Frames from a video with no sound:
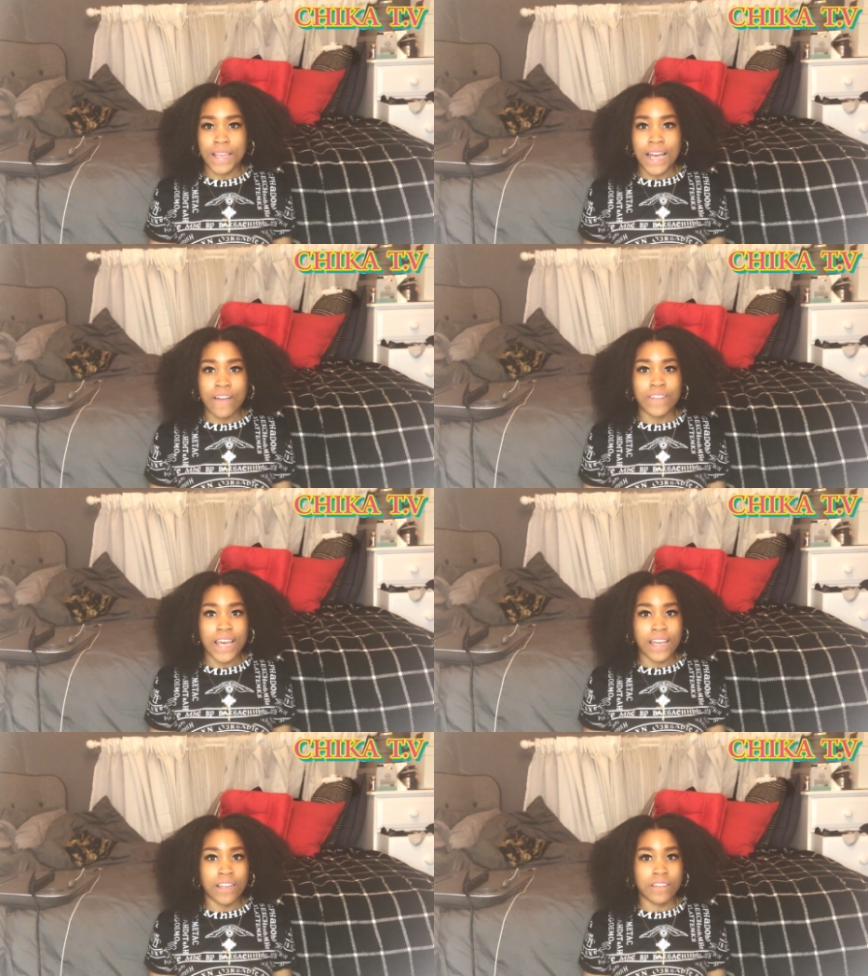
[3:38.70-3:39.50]
I have
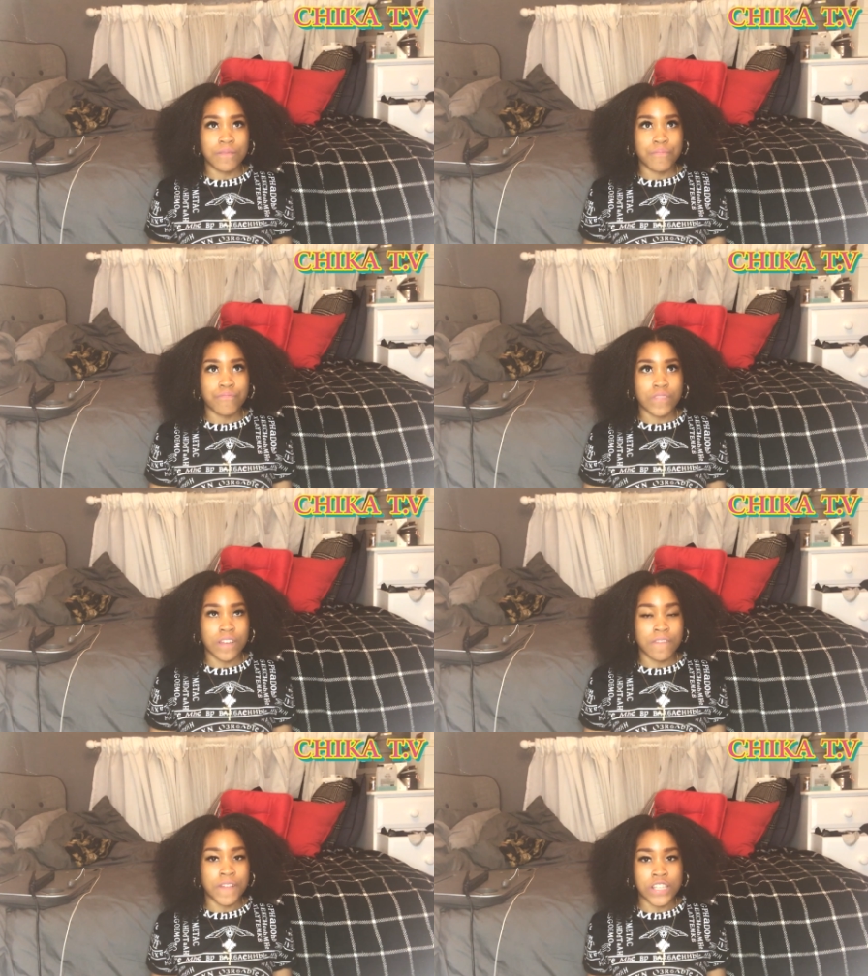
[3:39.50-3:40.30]
like
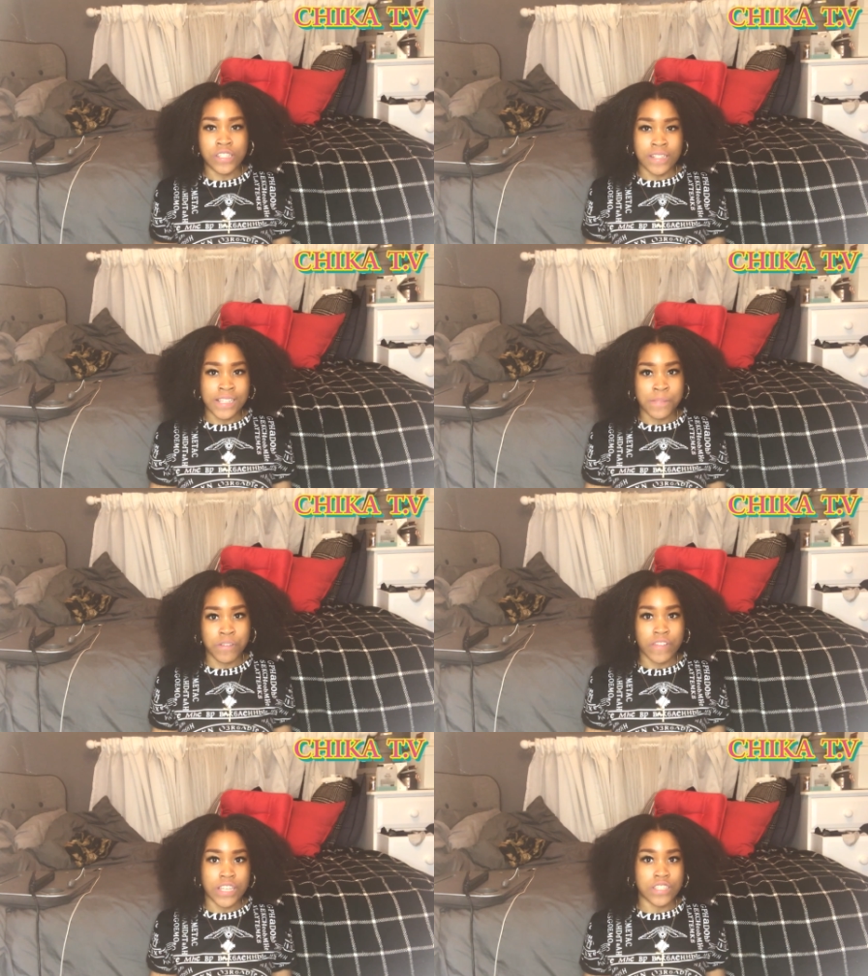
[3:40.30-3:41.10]
fashion
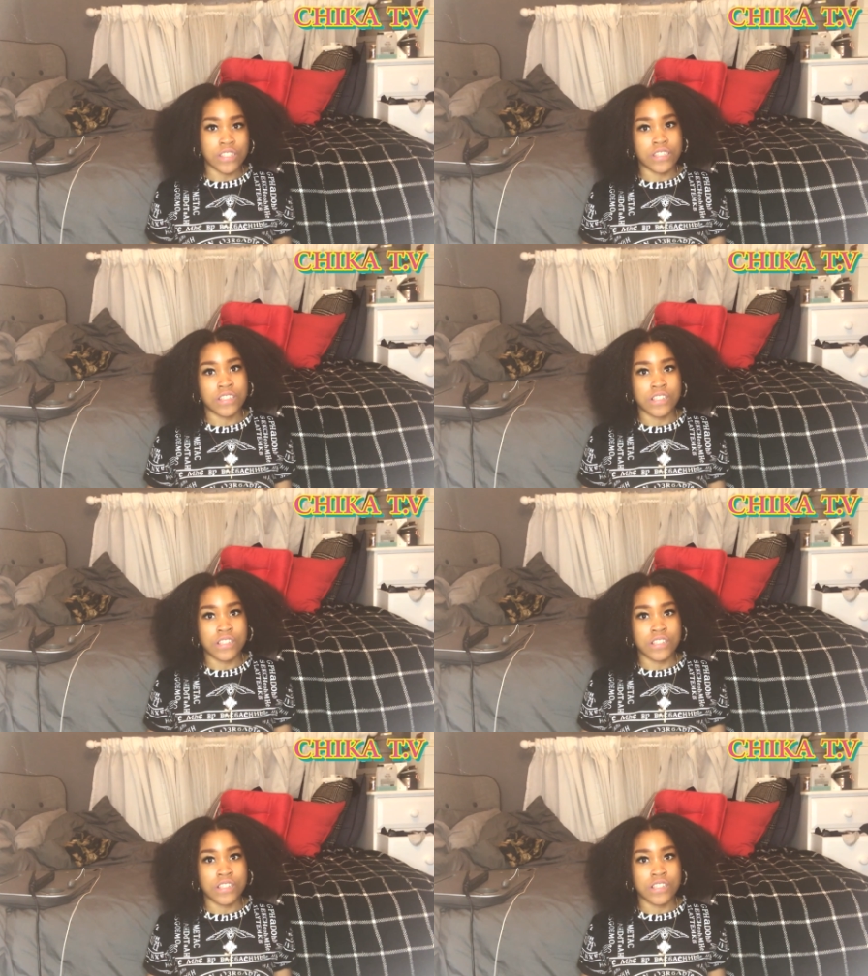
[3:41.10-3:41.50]
inspirations